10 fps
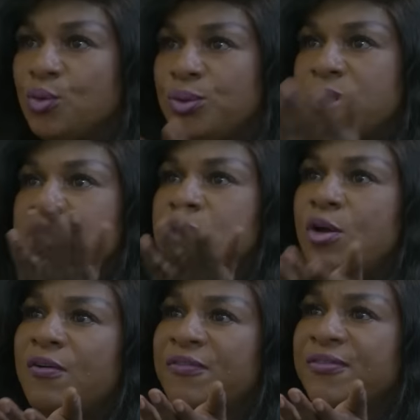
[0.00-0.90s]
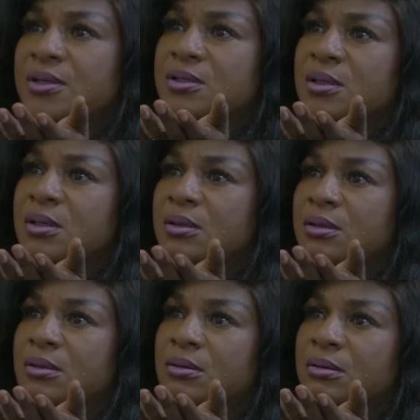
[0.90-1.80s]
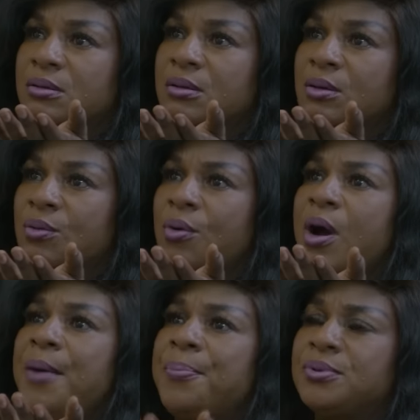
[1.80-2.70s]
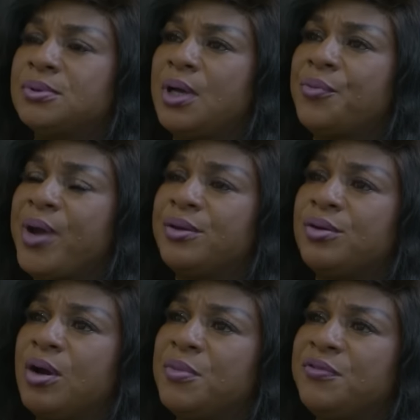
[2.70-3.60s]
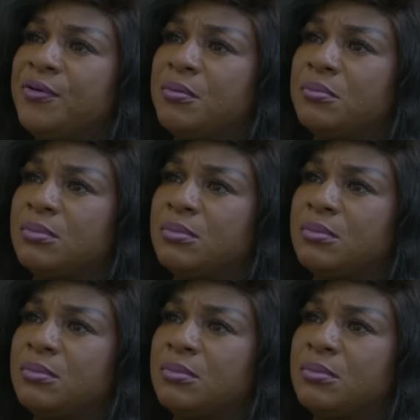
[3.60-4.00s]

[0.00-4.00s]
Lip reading: With this long face, what happened and where are you coming from?